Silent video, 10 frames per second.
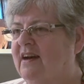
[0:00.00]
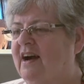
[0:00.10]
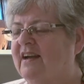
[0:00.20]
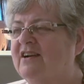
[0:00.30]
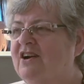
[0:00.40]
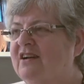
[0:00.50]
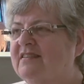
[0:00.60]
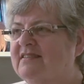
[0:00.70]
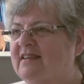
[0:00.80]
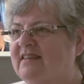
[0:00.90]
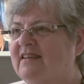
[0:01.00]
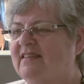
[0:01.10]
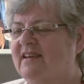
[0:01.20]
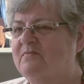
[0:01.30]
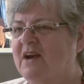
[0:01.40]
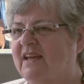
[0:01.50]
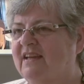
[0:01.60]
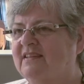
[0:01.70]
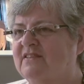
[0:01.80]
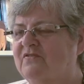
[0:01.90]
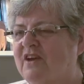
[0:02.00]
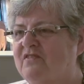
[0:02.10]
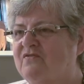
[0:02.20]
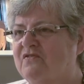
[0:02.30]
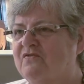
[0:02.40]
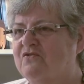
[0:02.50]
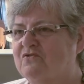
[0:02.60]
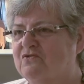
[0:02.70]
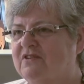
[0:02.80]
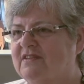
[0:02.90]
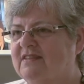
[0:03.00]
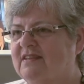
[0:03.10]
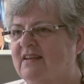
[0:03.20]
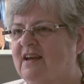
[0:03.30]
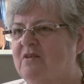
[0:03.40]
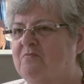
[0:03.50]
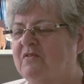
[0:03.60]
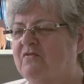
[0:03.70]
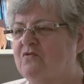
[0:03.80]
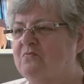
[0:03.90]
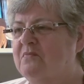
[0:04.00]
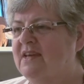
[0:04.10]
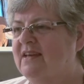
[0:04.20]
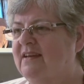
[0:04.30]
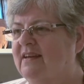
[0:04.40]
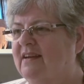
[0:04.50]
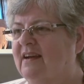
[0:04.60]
I can't say that they're my kids' favorite foods, but for me,